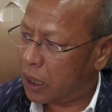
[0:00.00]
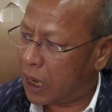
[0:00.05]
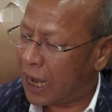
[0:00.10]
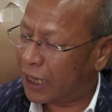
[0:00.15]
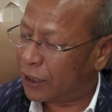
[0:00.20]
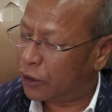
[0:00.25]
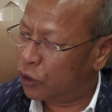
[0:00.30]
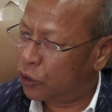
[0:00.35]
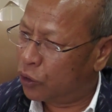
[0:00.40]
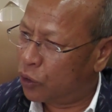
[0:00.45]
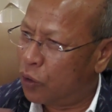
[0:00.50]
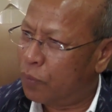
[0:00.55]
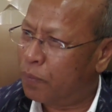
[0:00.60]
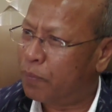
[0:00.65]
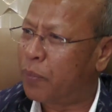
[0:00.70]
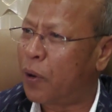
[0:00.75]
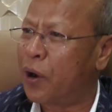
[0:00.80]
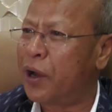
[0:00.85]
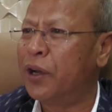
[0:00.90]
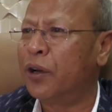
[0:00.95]
at
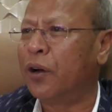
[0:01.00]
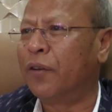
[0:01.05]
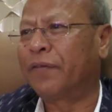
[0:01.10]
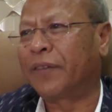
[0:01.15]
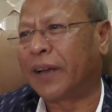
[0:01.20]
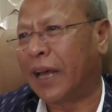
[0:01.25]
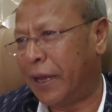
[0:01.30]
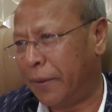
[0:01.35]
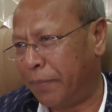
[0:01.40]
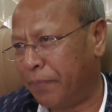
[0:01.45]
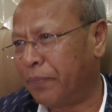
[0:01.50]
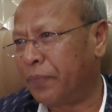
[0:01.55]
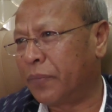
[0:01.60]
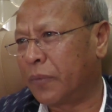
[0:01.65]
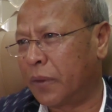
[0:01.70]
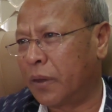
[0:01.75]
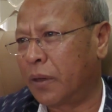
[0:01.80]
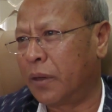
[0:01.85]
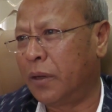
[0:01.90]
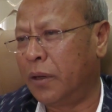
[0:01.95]
no point of time
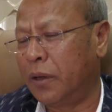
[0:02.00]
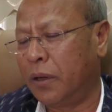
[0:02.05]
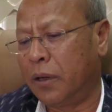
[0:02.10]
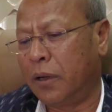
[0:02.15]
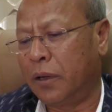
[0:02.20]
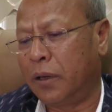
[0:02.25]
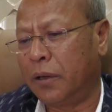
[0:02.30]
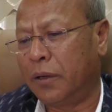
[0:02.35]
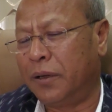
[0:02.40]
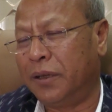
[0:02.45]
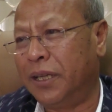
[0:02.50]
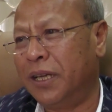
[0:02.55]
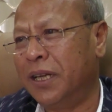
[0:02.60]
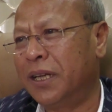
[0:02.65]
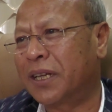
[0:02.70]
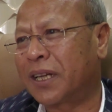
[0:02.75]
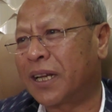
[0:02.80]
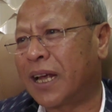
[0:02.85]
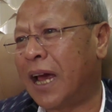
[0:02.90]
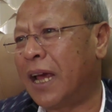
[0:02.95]

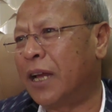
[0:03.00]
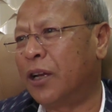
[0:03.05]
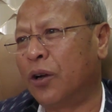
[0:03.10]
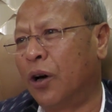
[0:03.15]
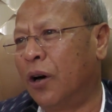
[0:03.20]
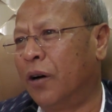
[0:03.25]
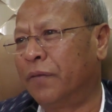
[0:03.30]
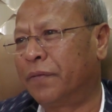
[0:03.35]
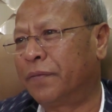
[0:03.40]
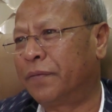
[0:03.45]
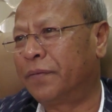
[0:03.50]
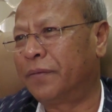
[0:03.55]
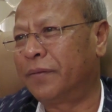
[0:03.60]
this kind of,